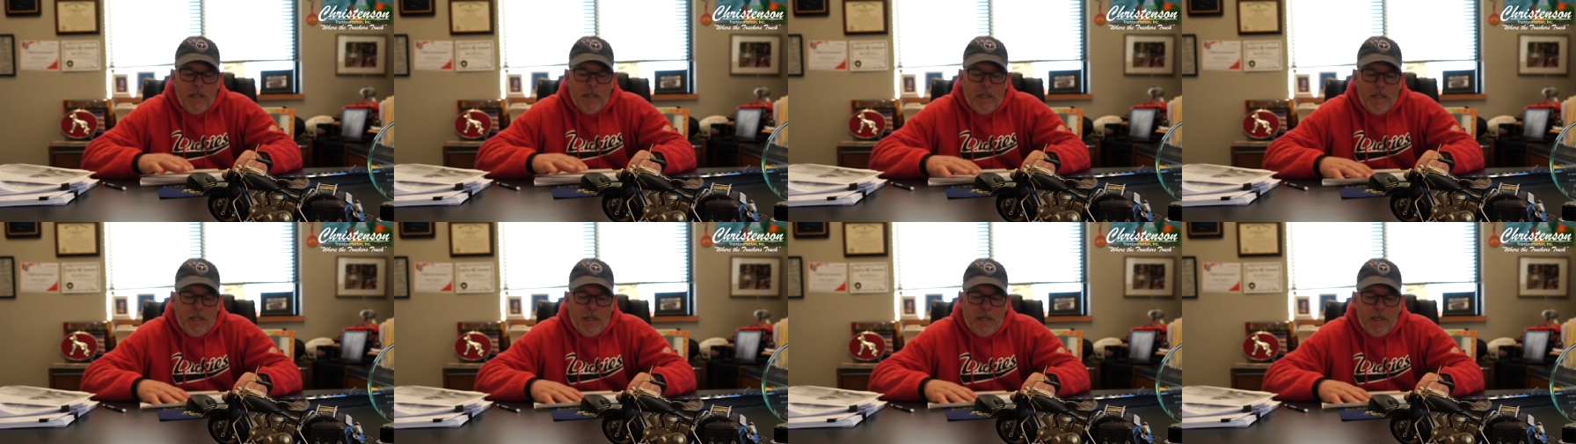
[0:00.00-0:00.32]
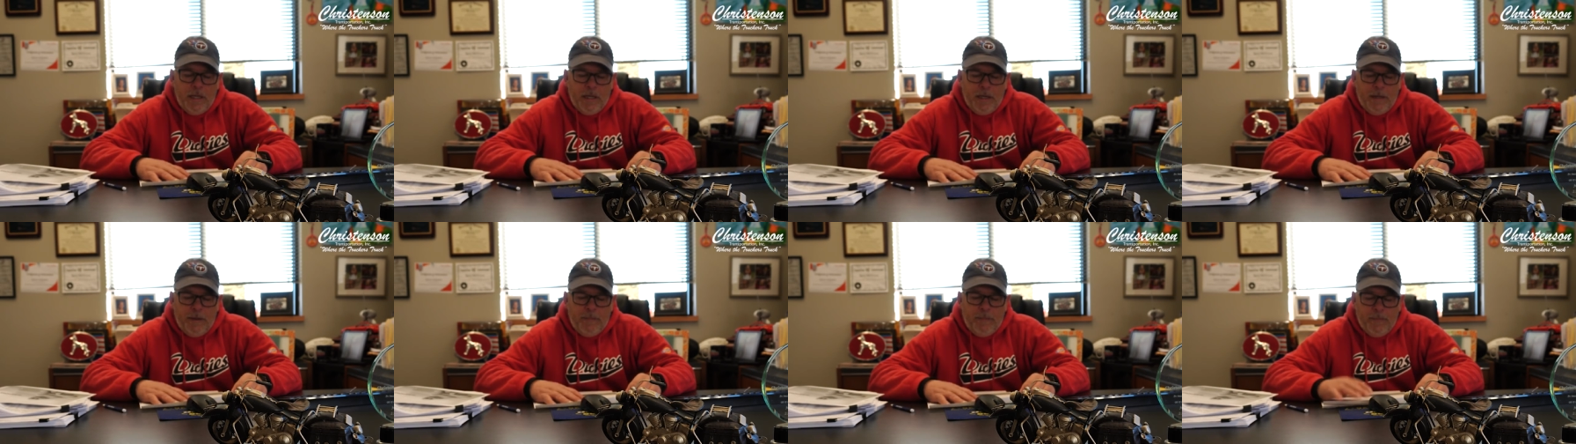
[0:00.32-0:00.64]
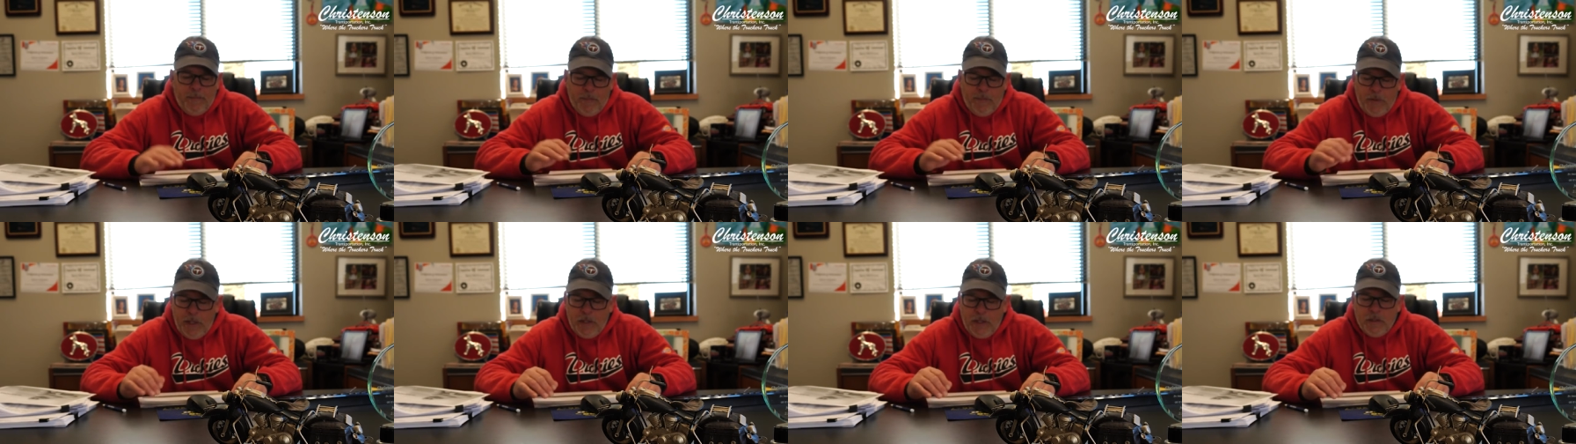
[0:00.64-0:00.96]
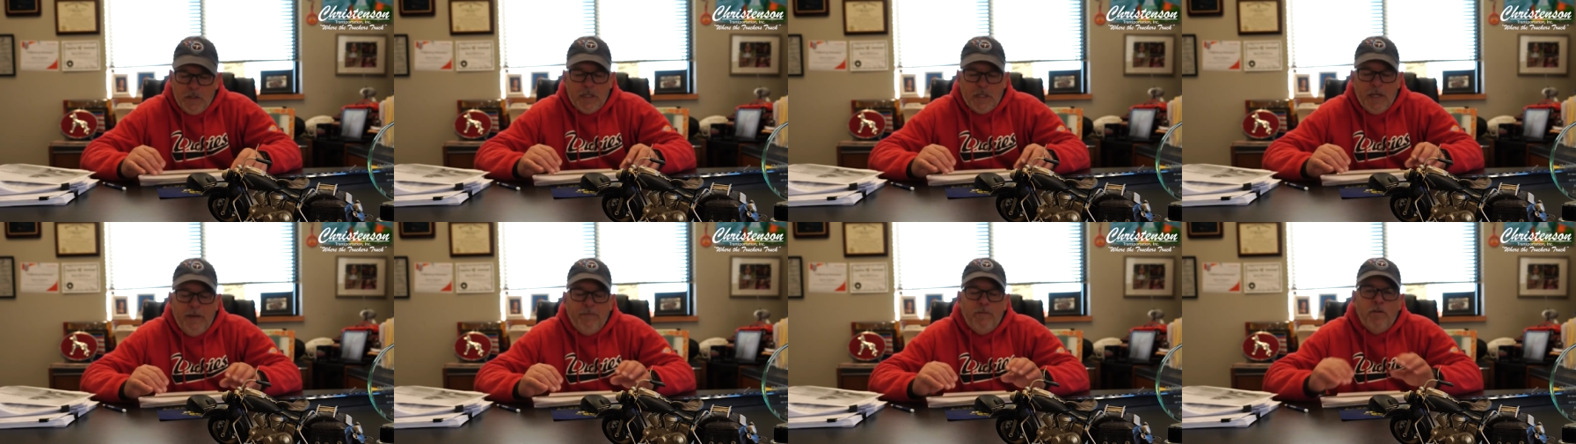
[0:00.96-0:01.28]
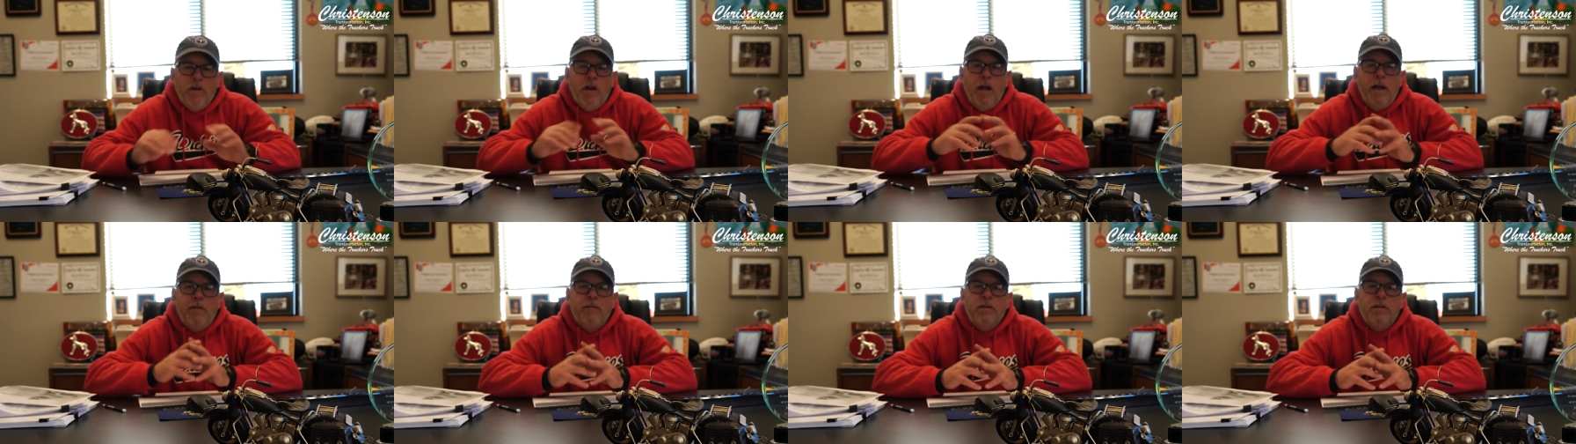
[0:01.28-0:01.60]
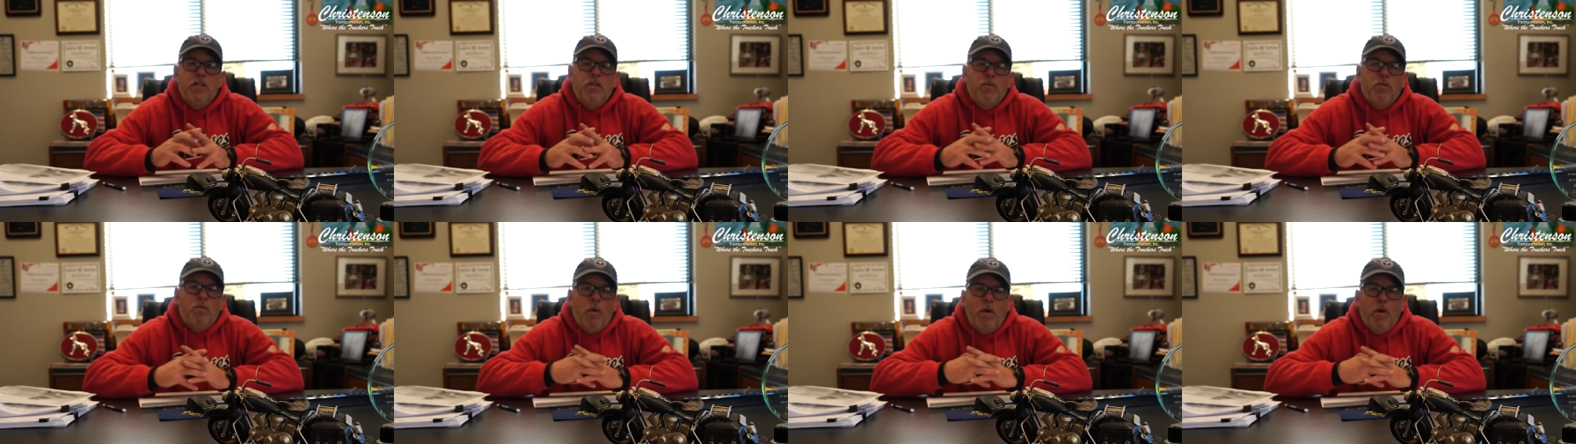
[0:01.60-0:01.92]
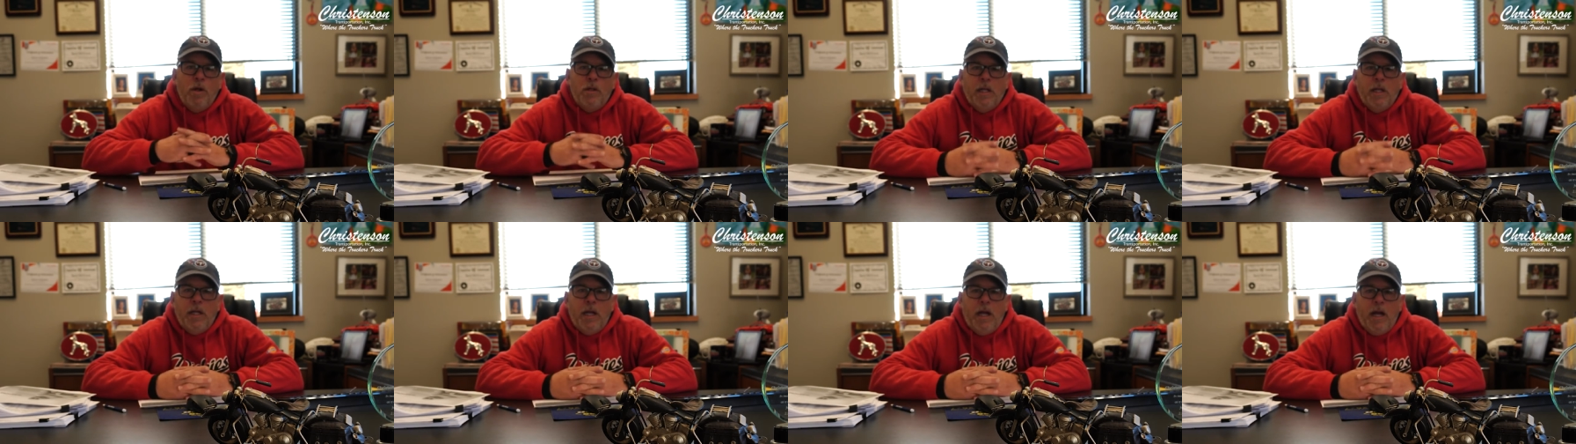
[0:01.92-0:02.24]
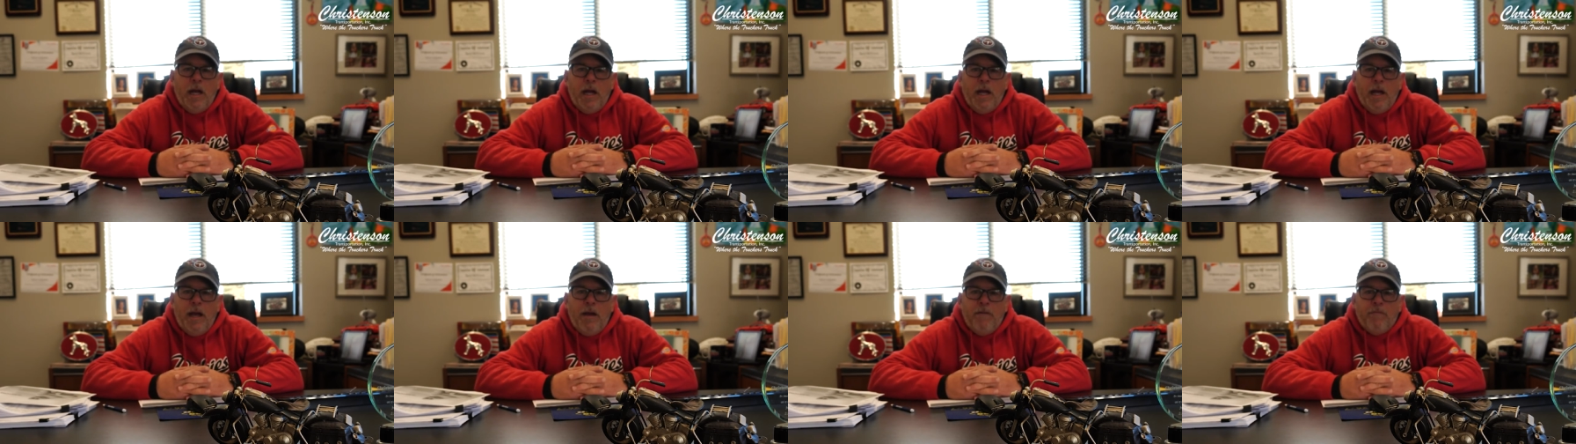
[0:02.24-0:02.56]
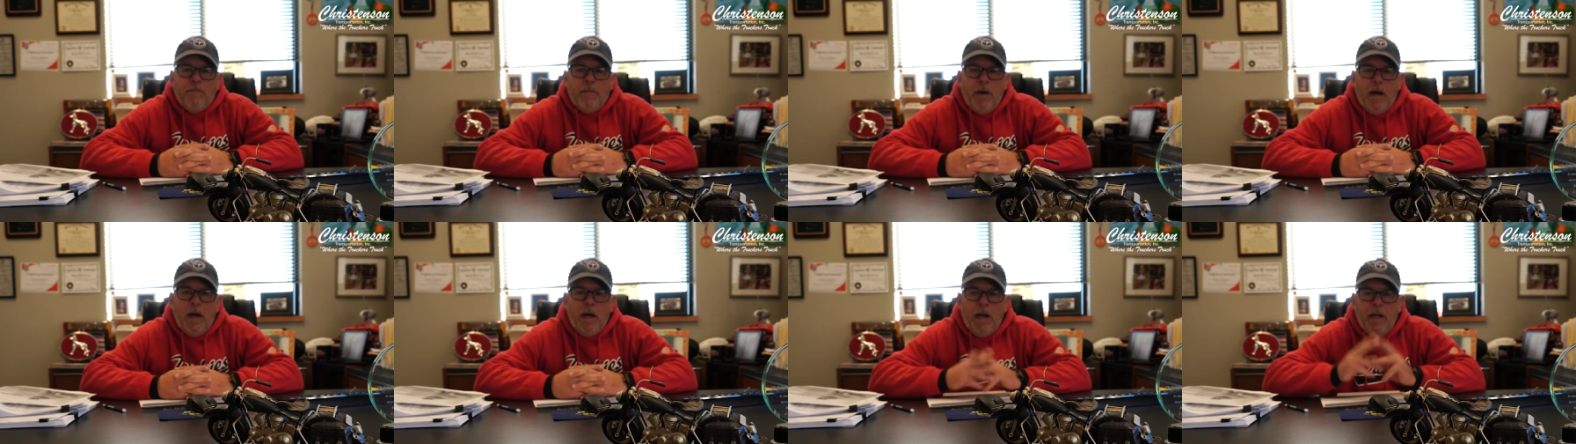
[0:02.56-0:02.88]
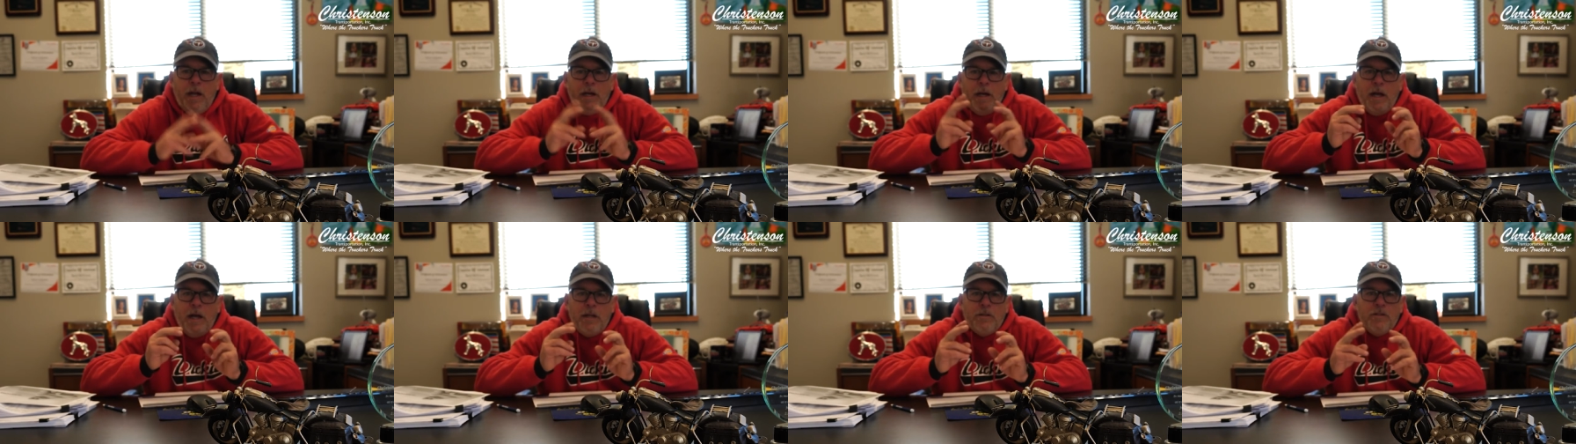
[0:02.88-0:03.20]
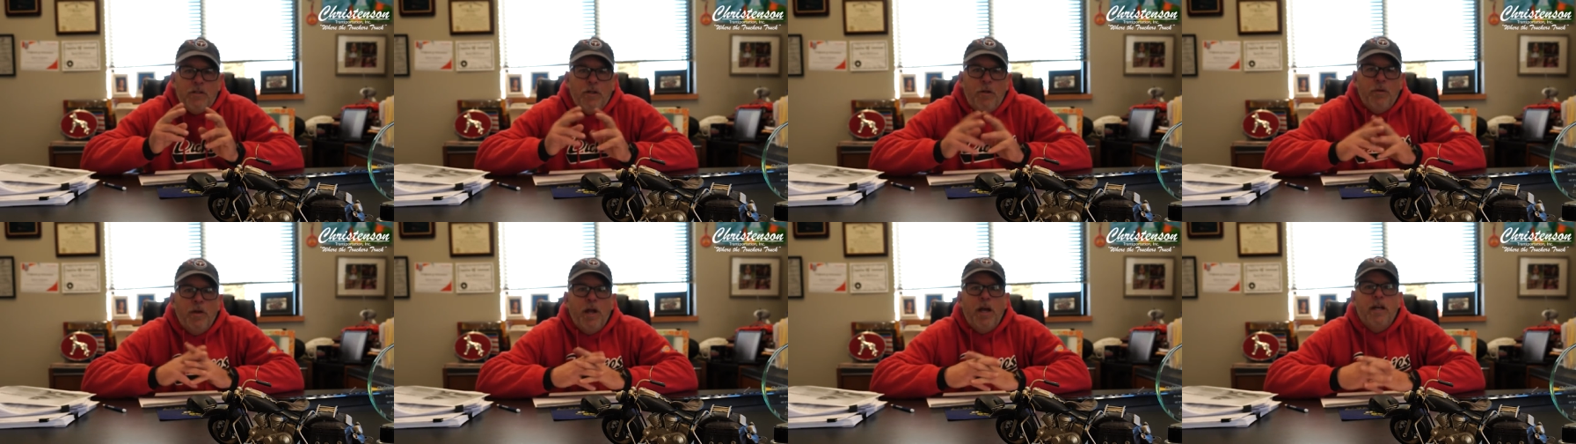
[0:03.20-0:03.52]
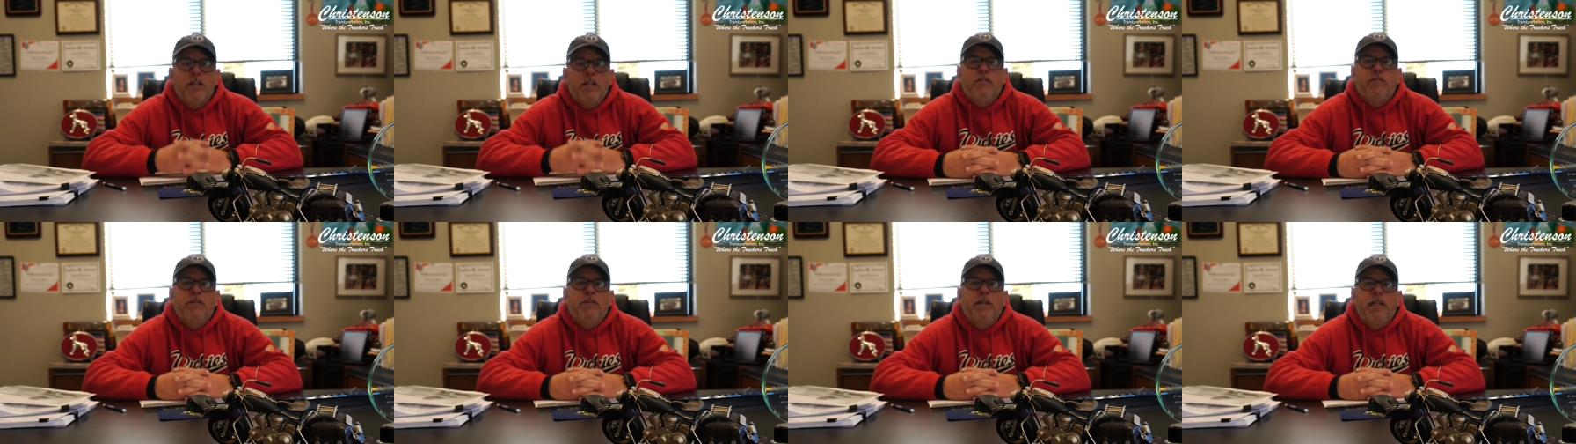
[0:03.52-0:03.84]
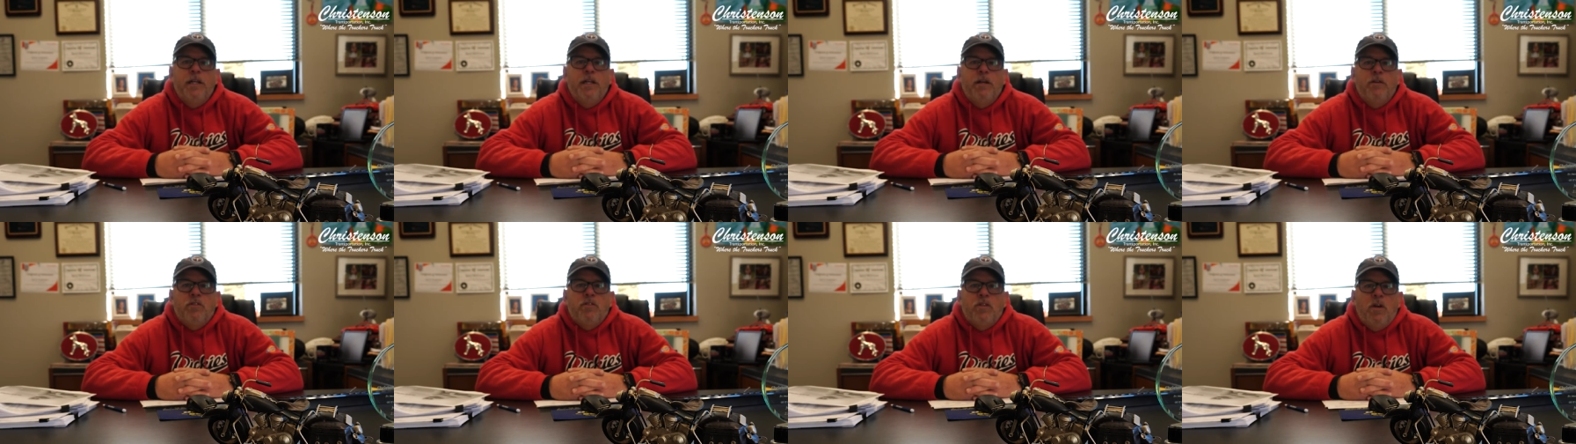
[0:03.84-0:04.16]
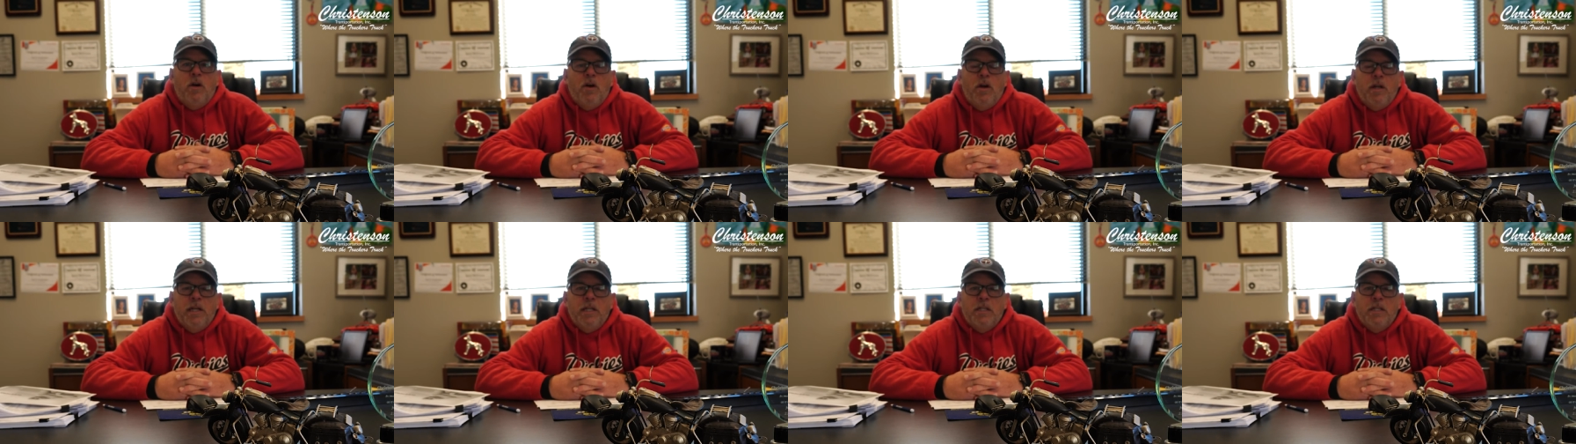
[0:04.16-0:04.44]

Um, the unsafe driving is the one that I have my not so nice videos on.